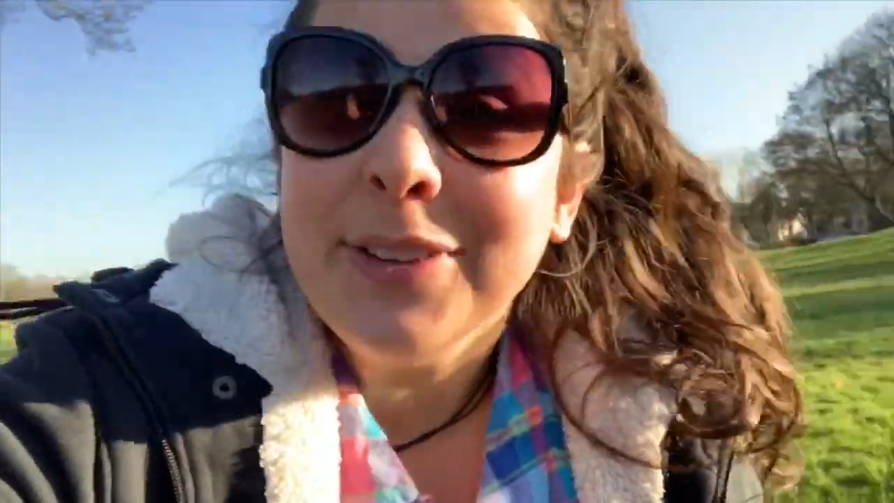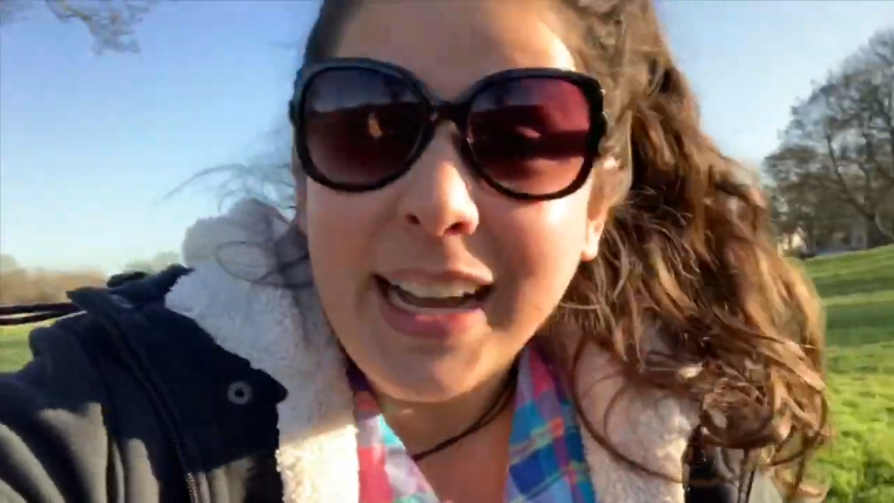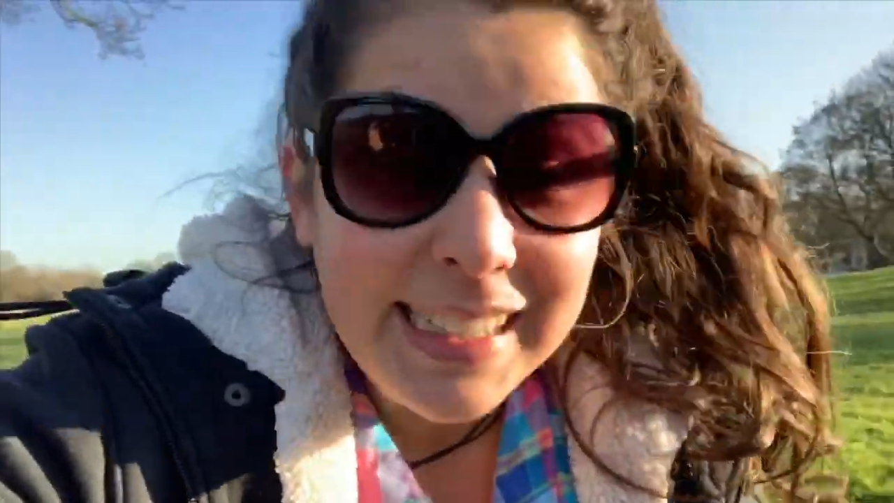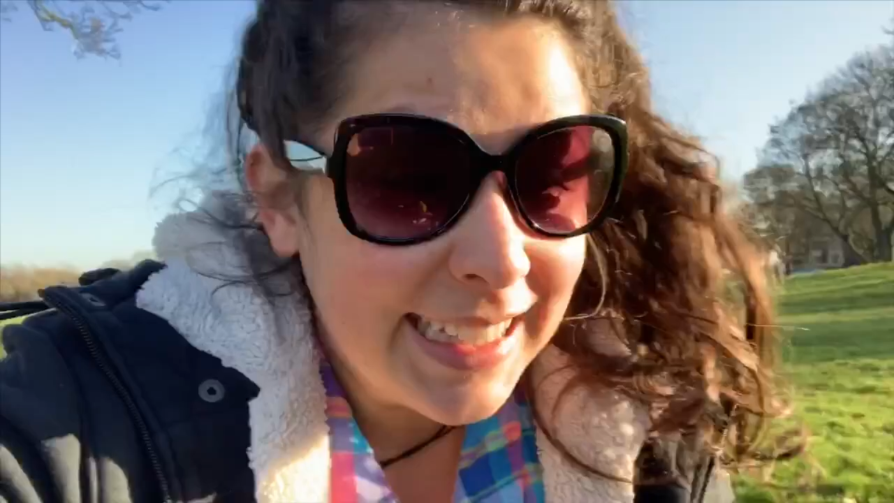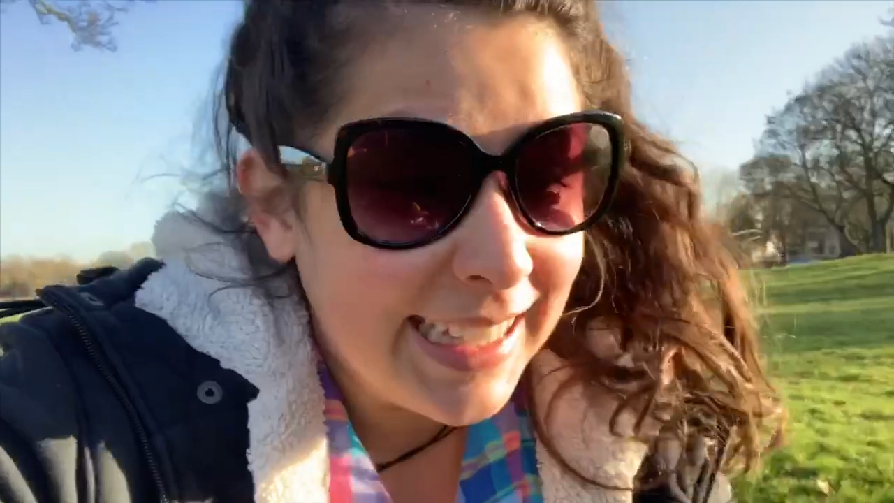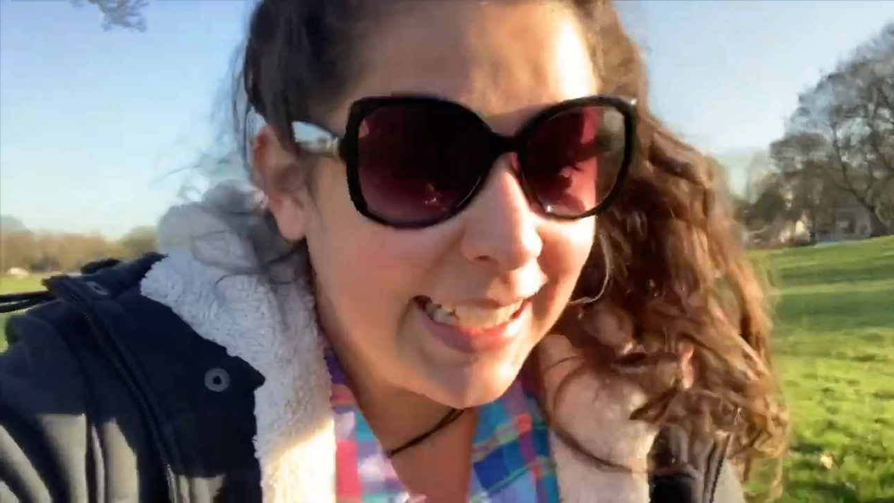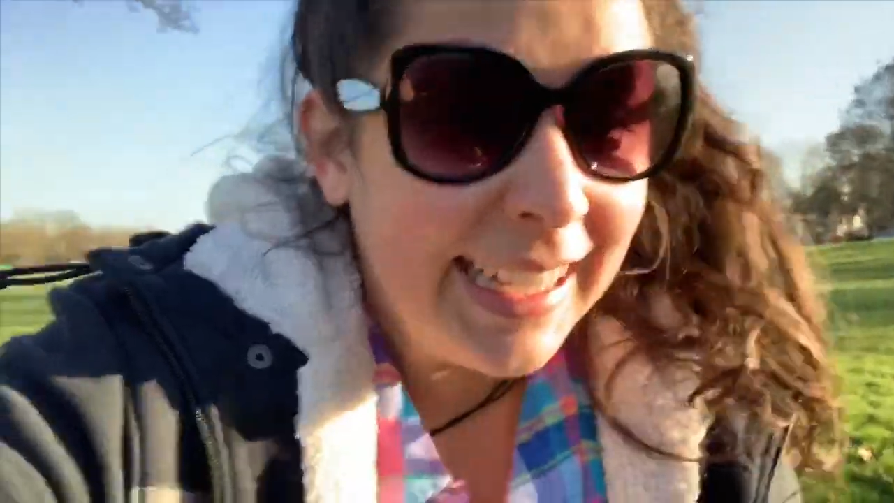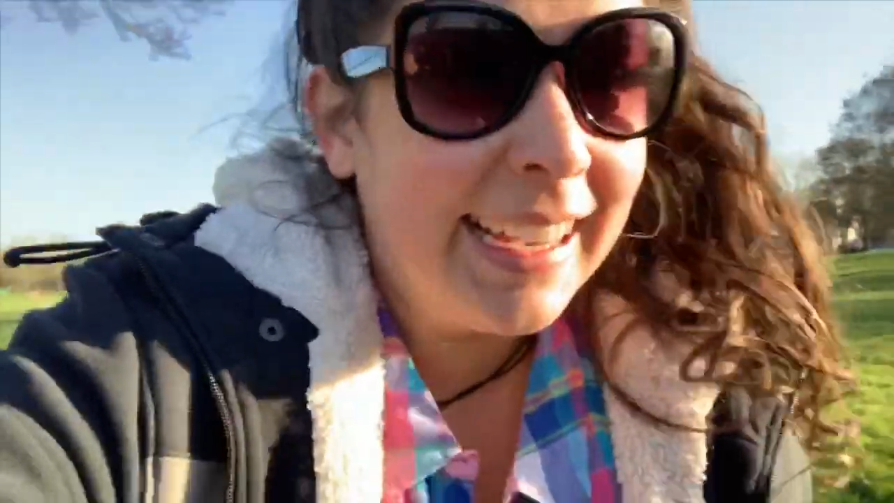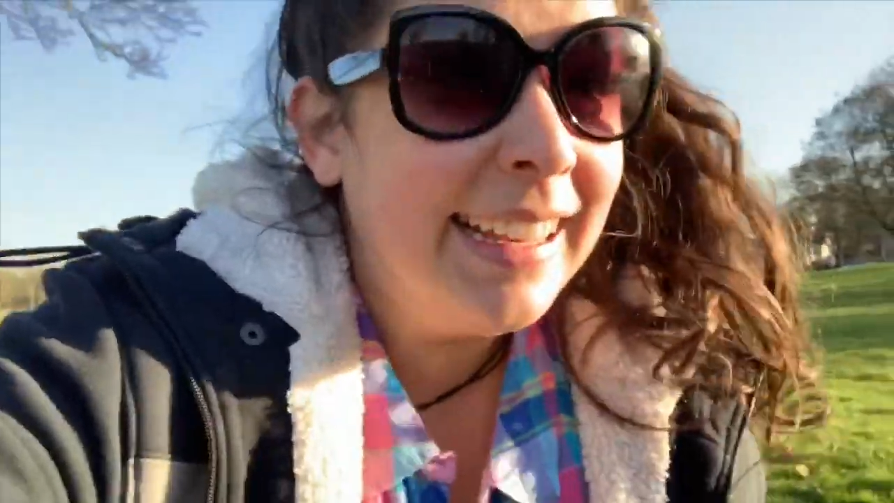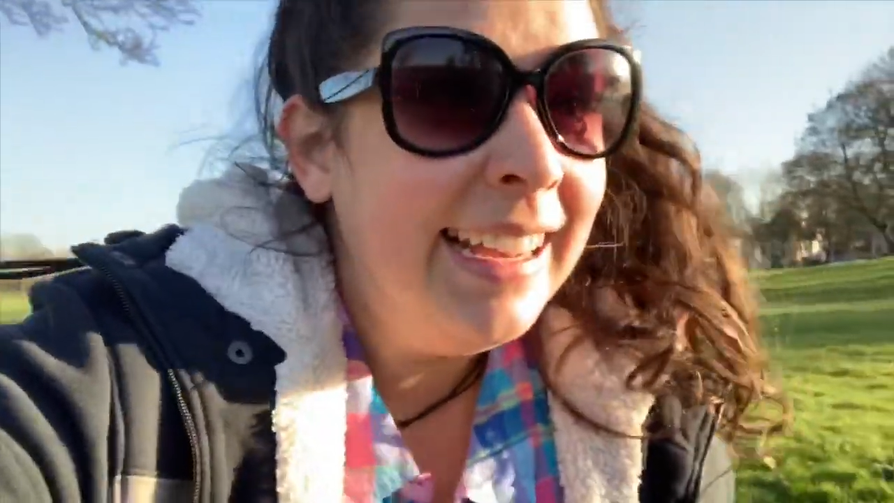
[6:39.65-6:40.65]
fast as i
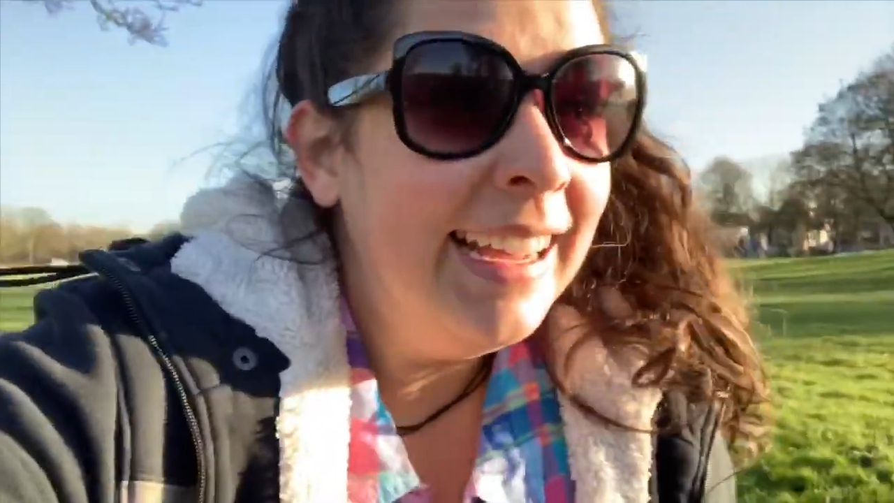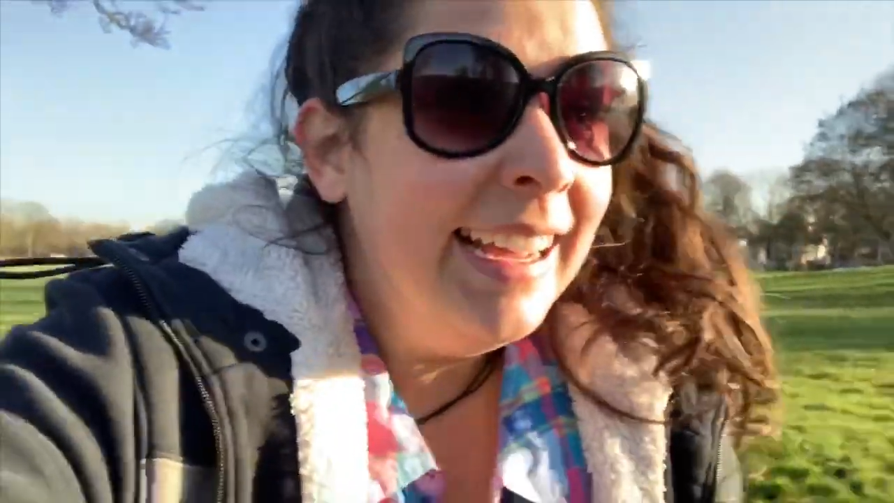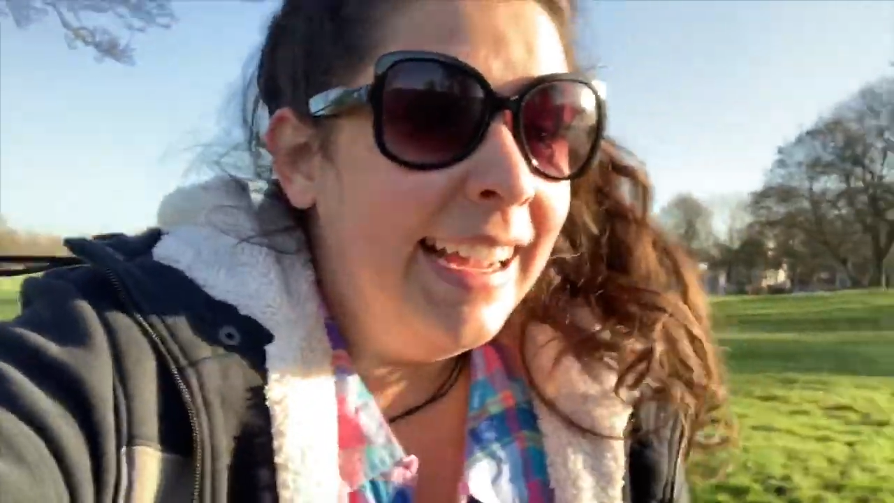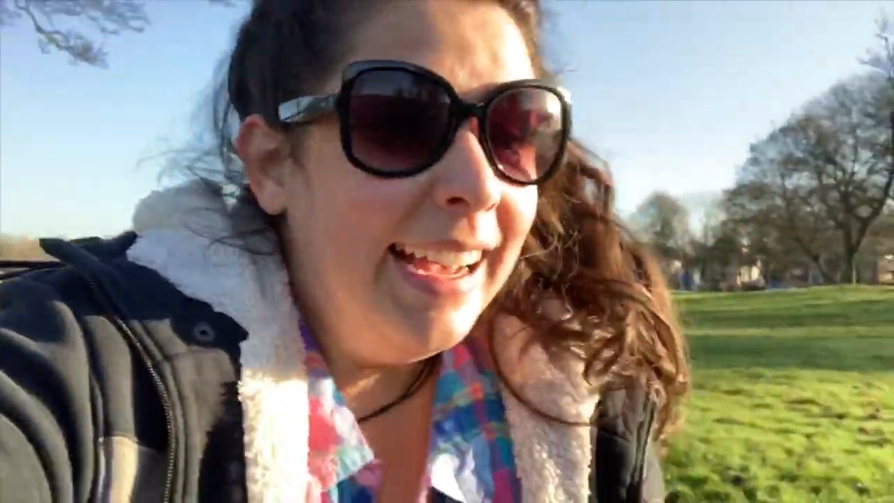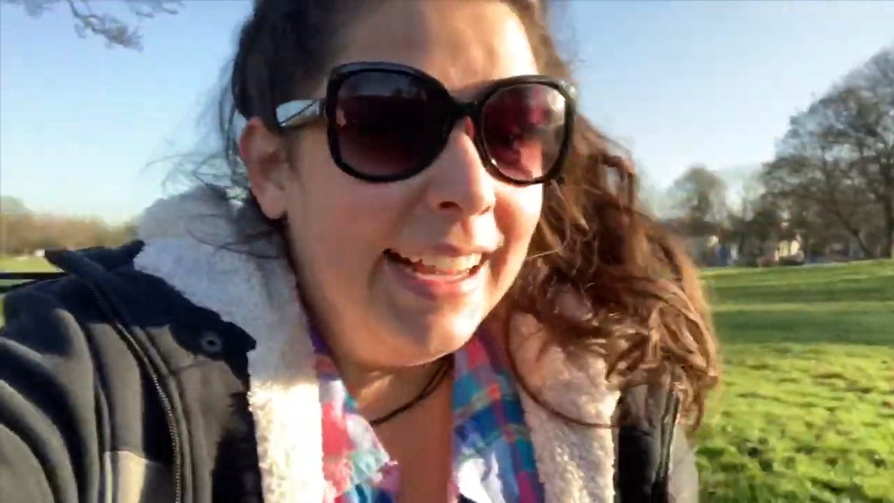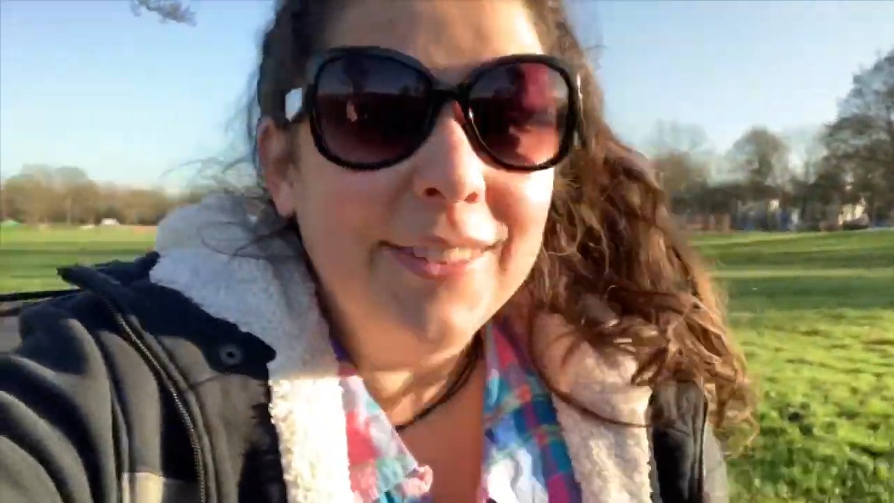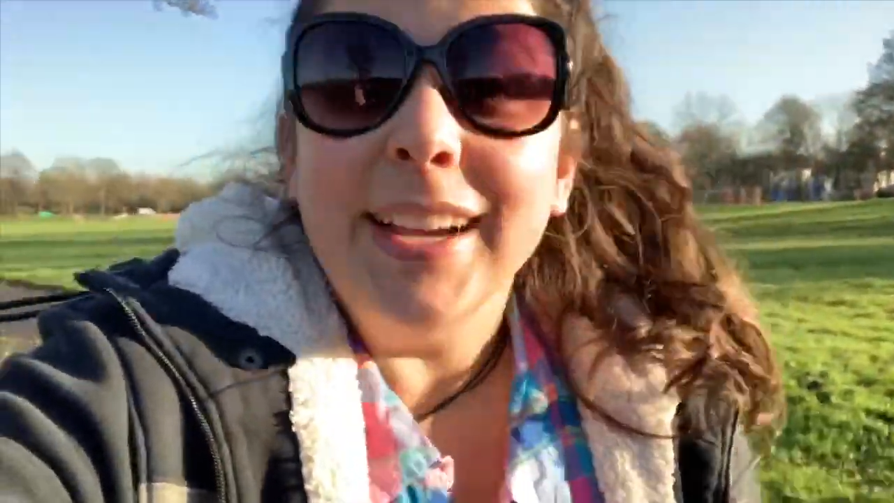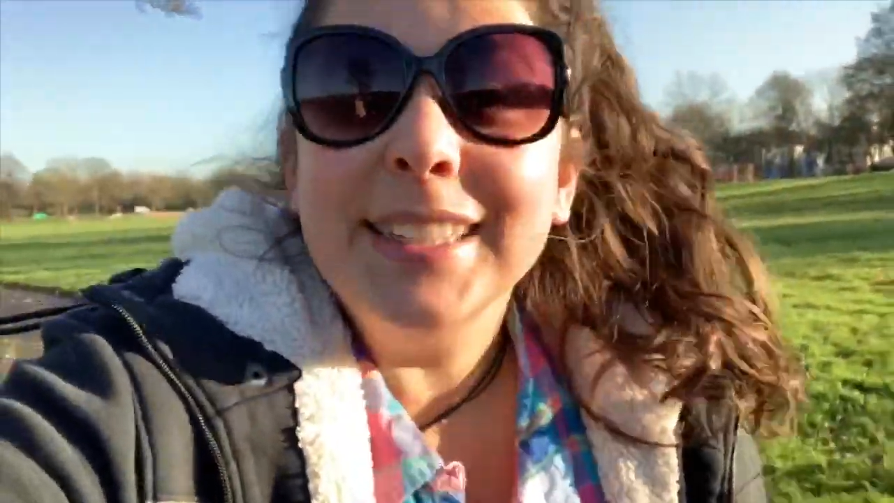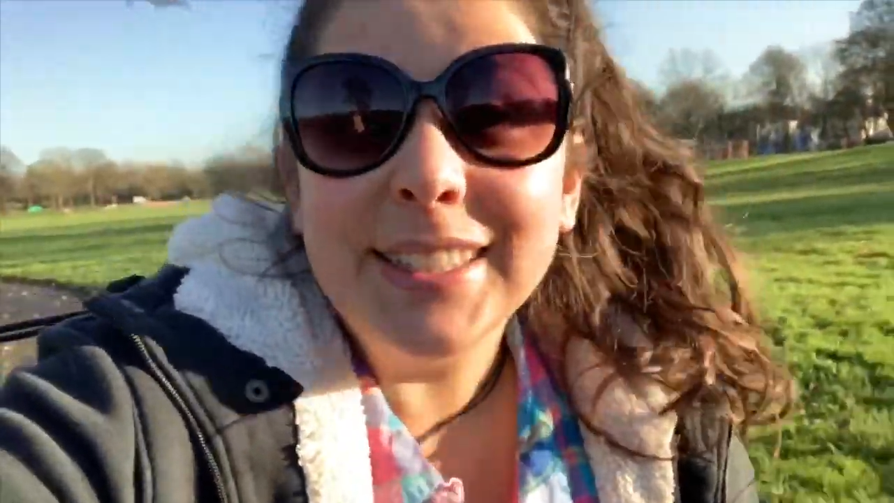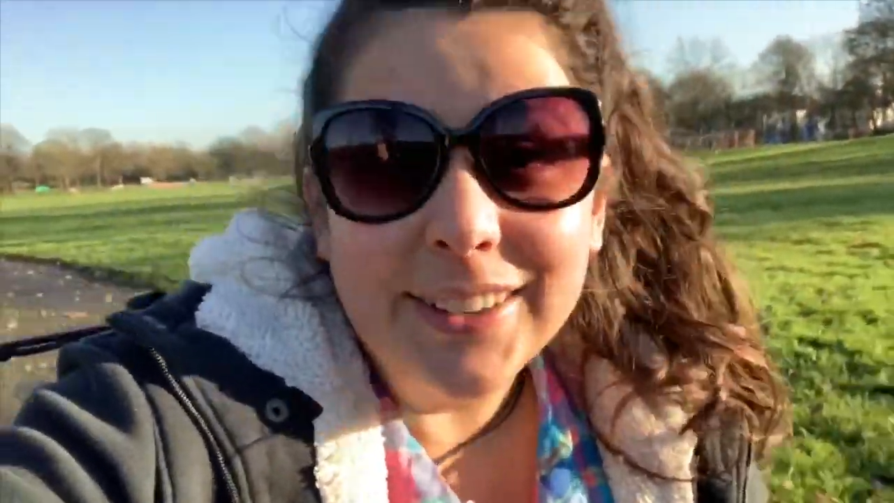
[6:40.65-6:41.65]
can
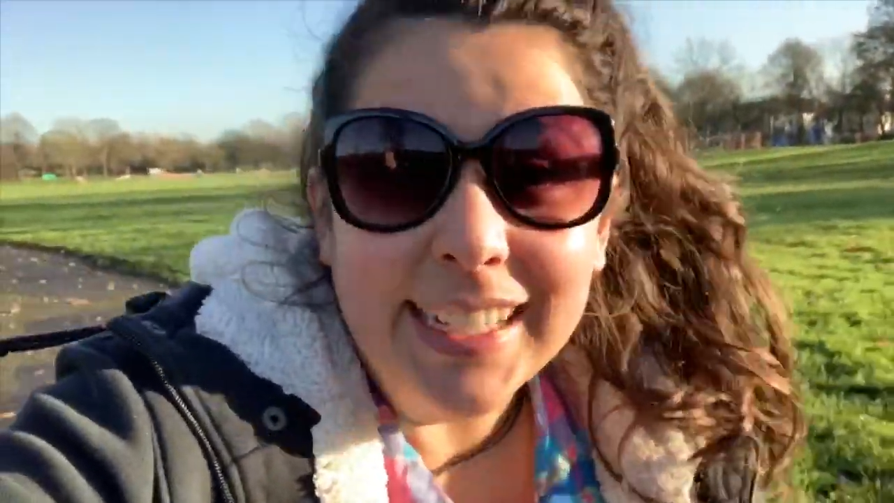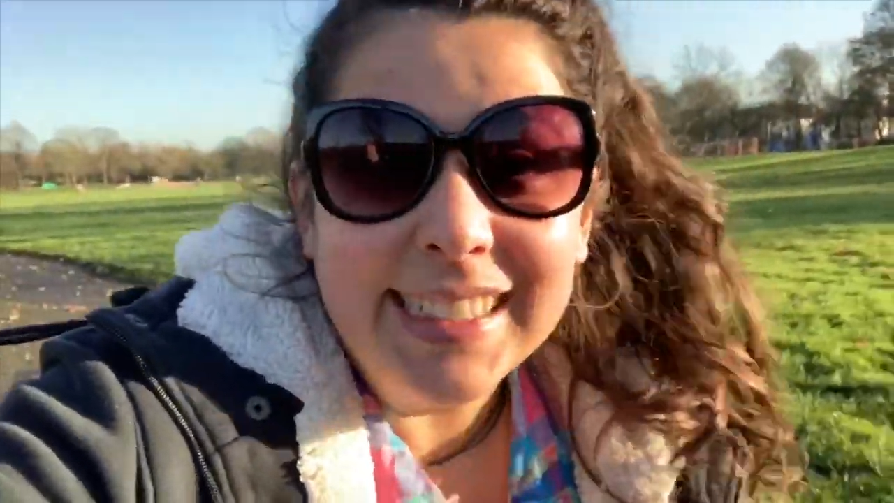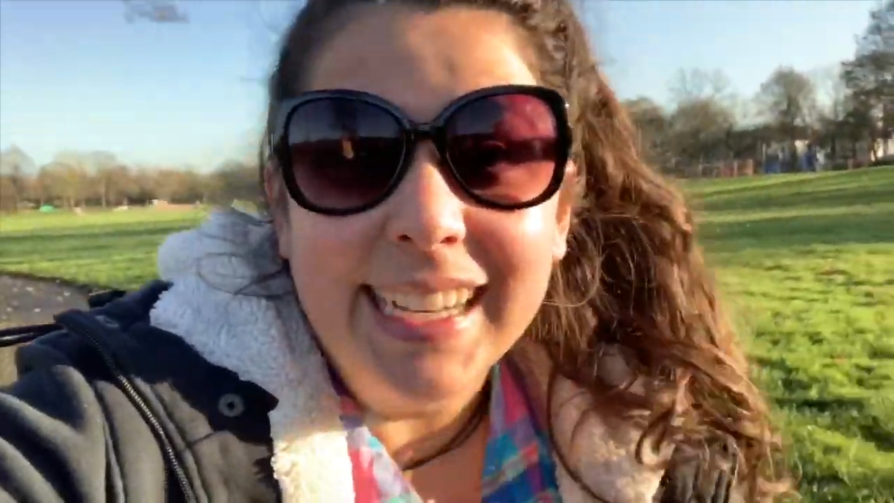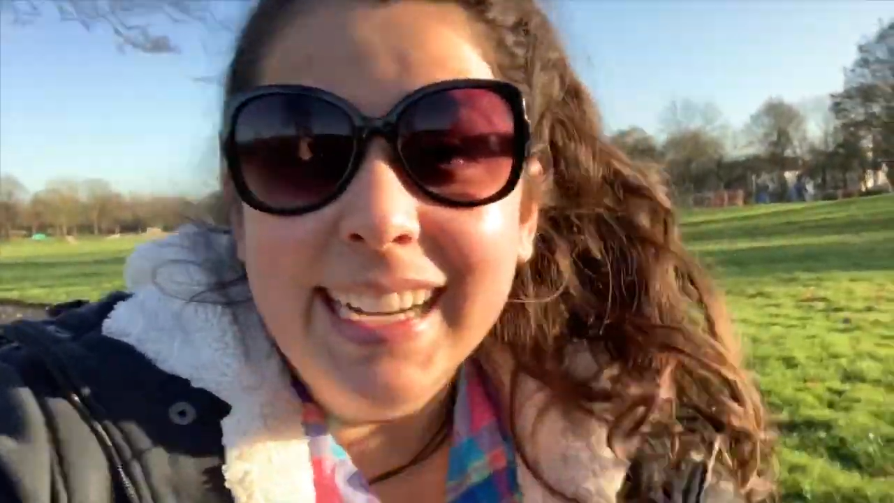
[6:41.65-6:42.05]
anyway see you guys there